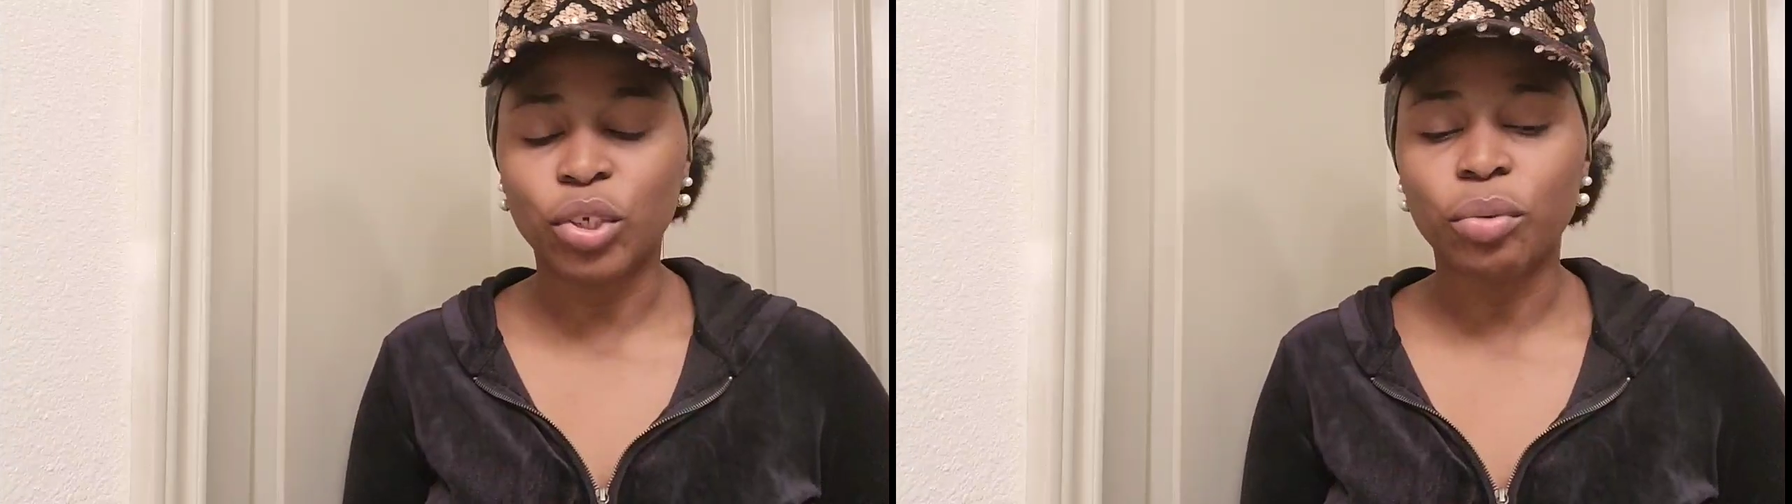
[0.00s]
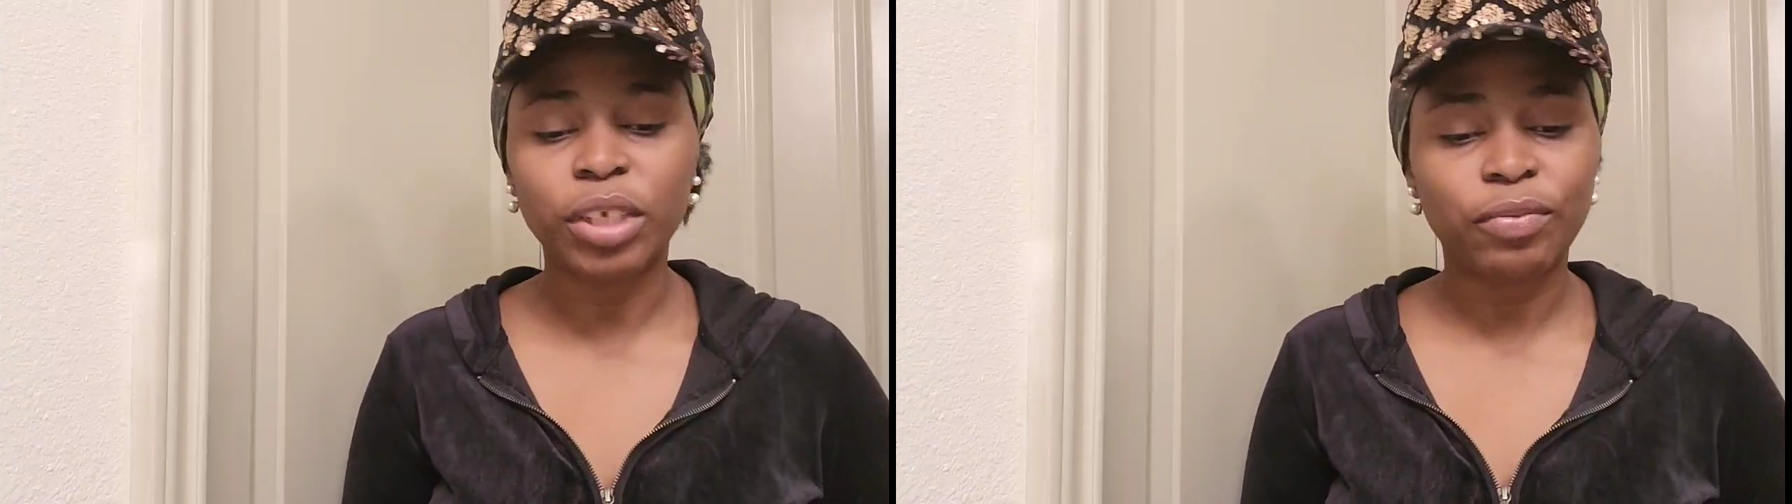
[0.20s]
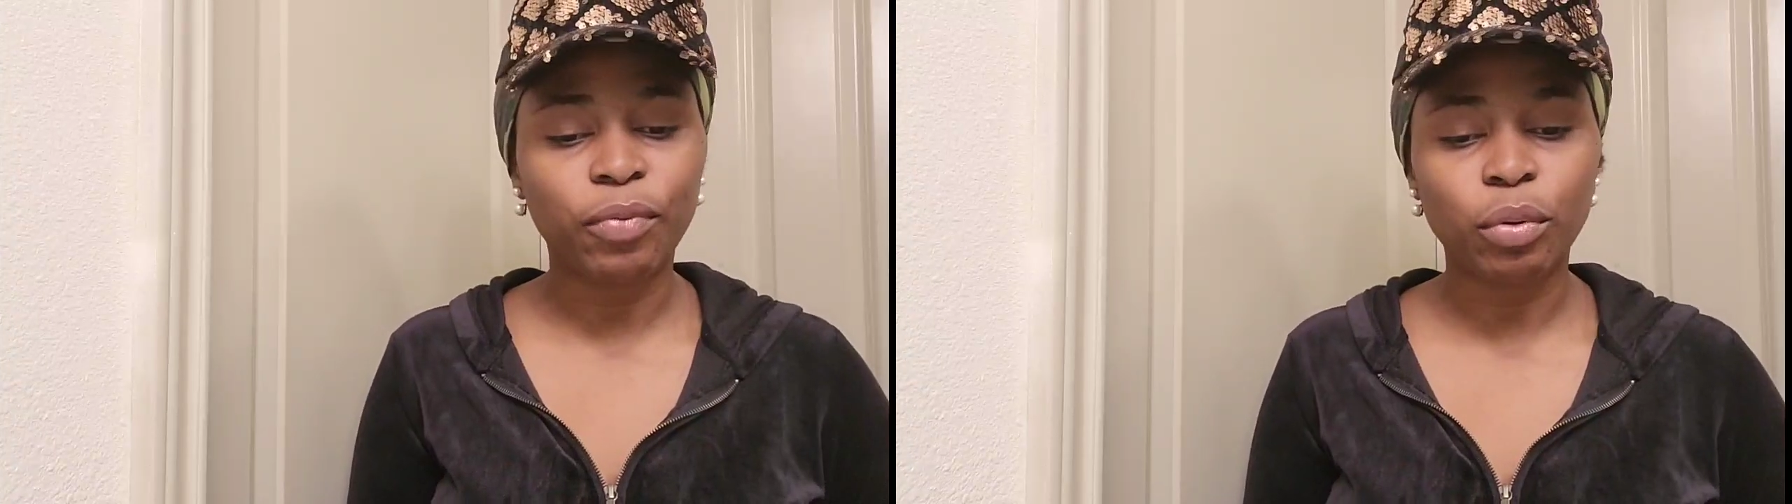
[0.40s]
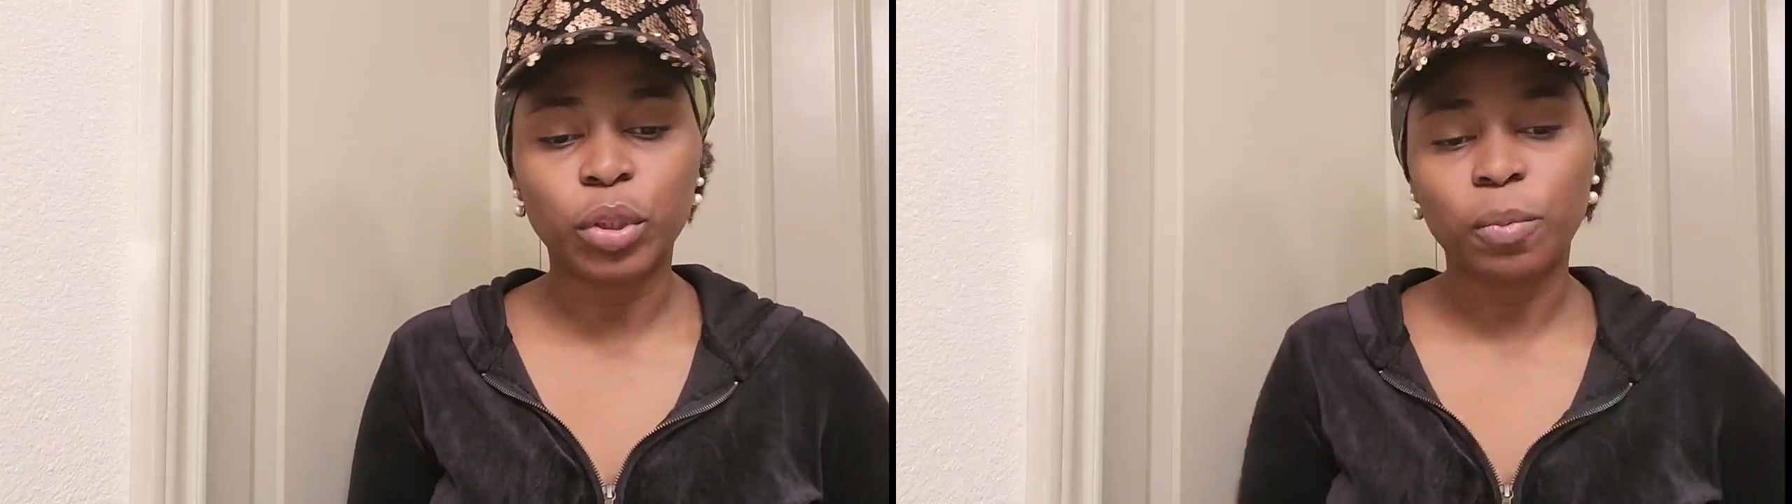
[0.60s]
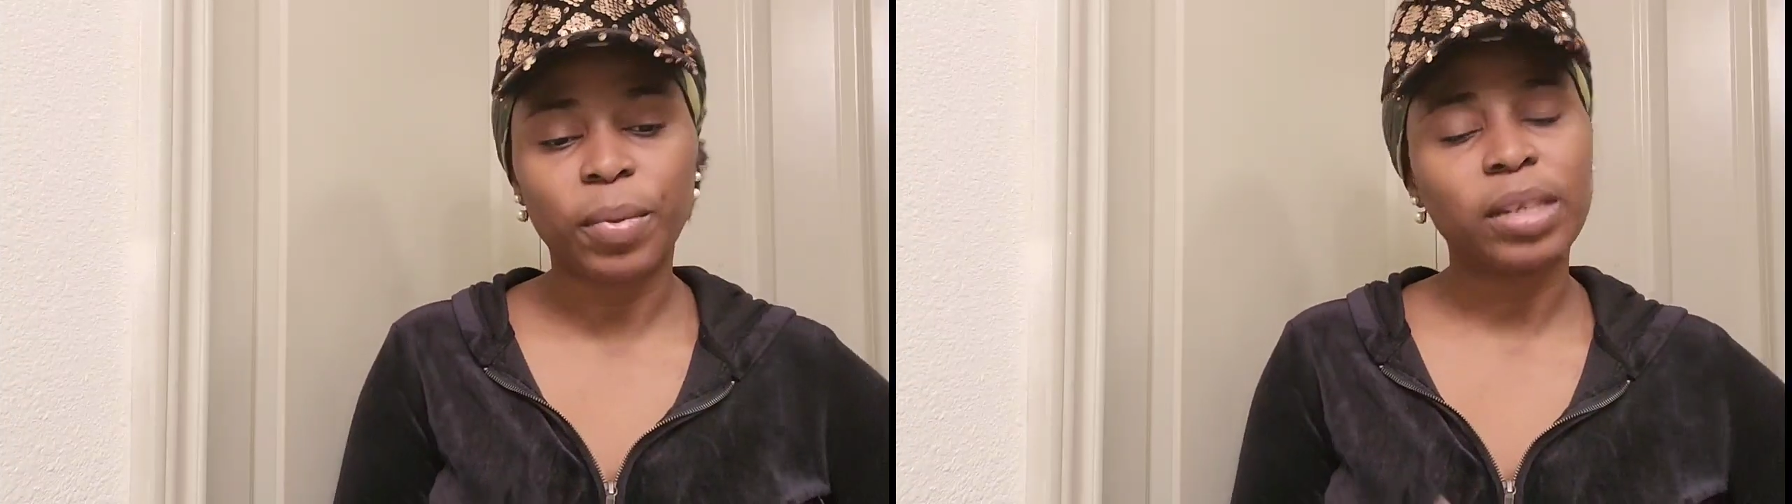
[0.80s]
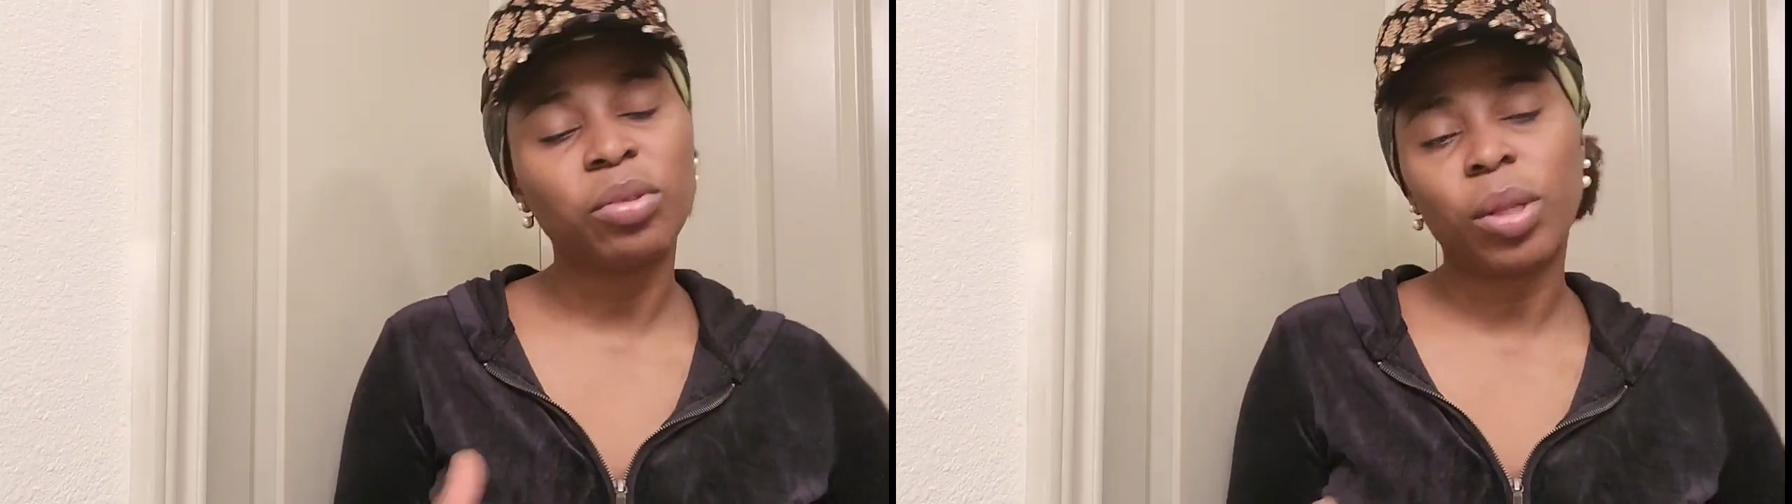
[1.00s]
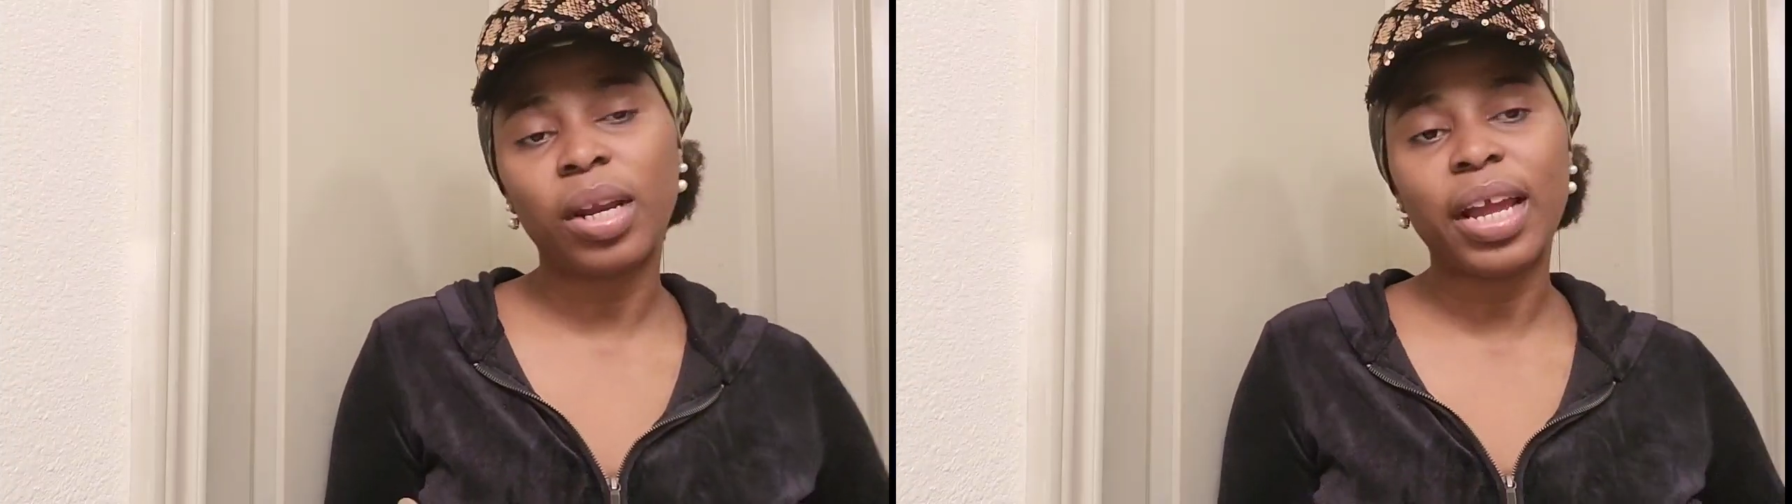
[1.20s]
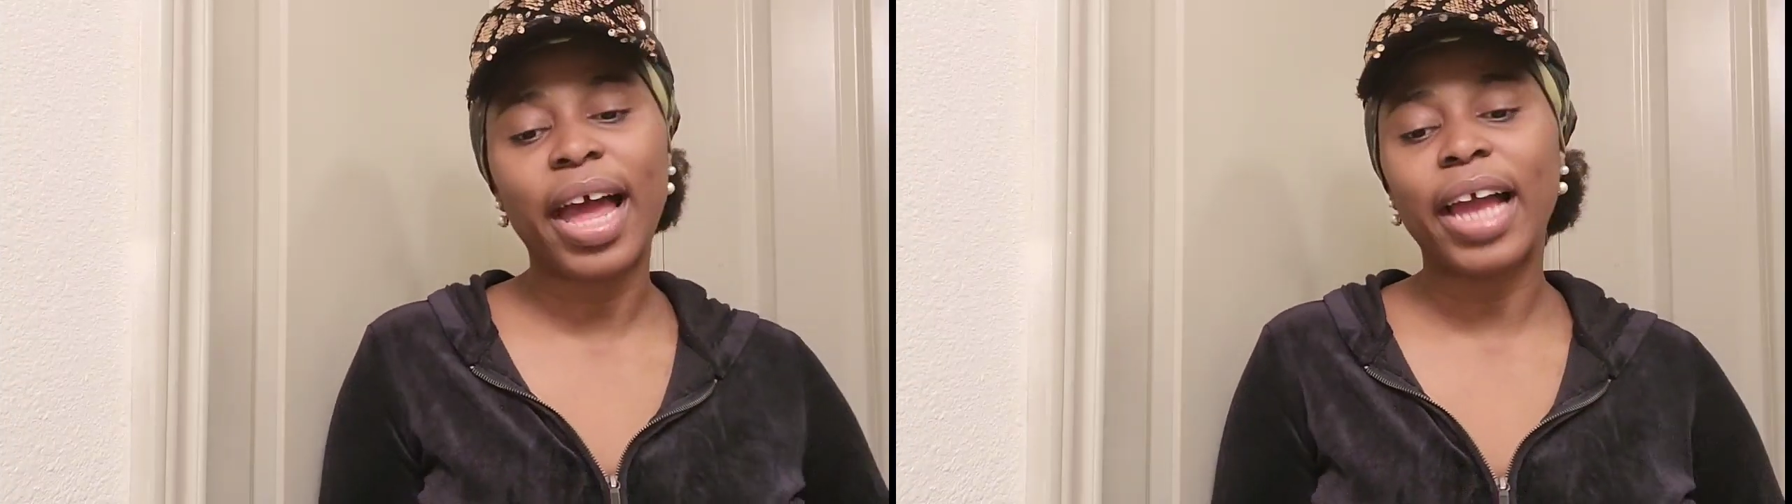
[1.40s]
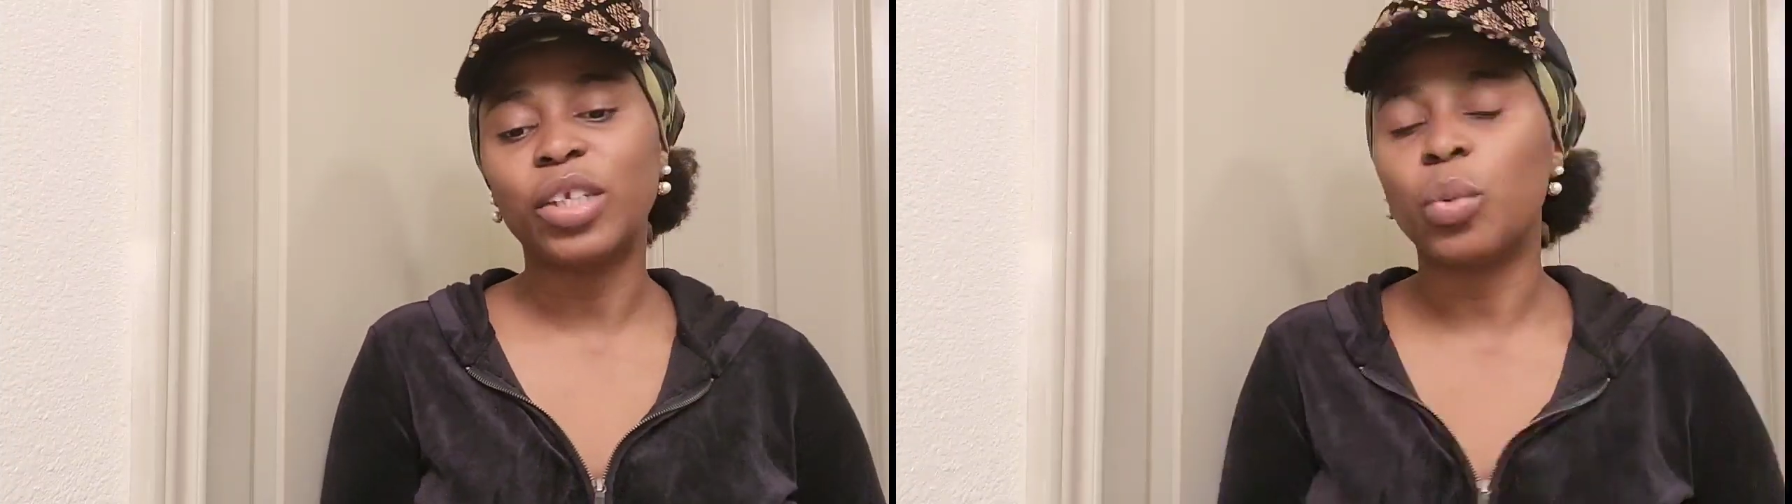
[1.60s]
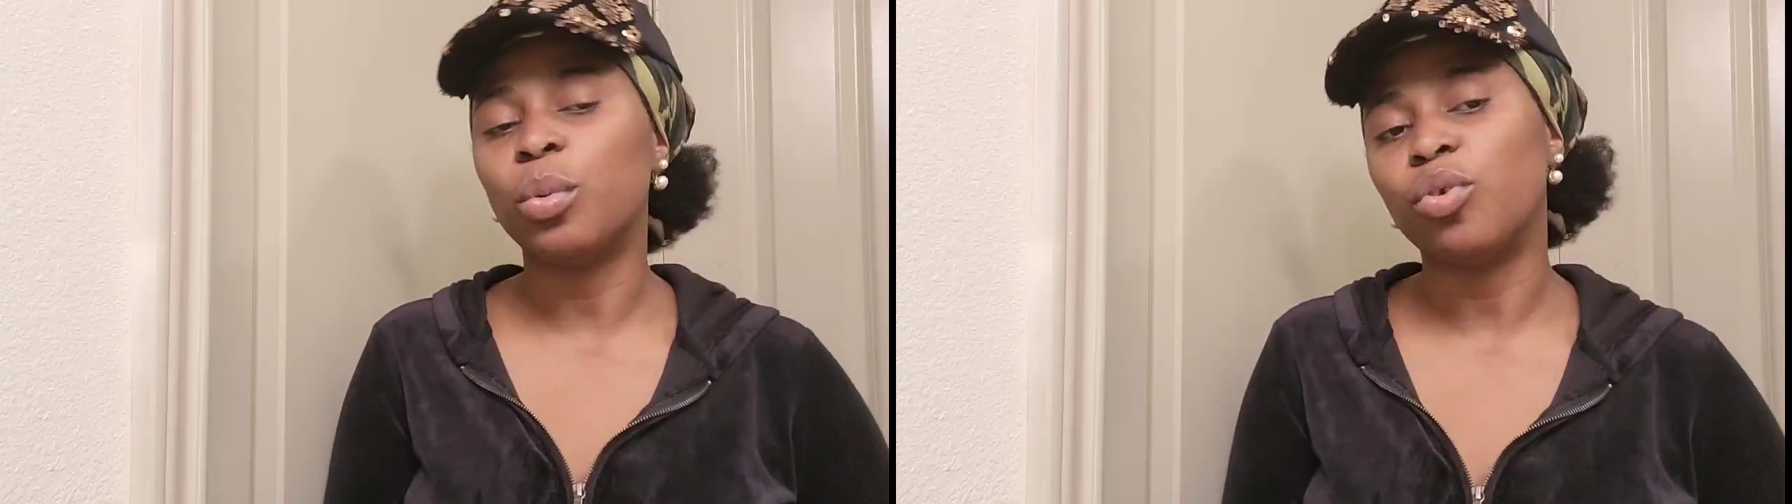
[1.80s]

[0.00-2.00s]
on Zoe's phone to pick three guys who